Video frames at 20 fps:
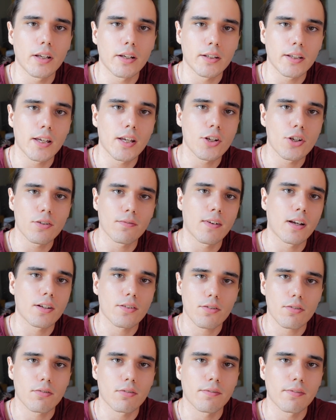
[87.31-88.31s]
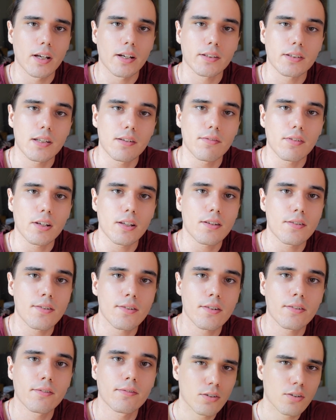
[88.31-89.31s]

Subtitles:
engage in that sort of activities.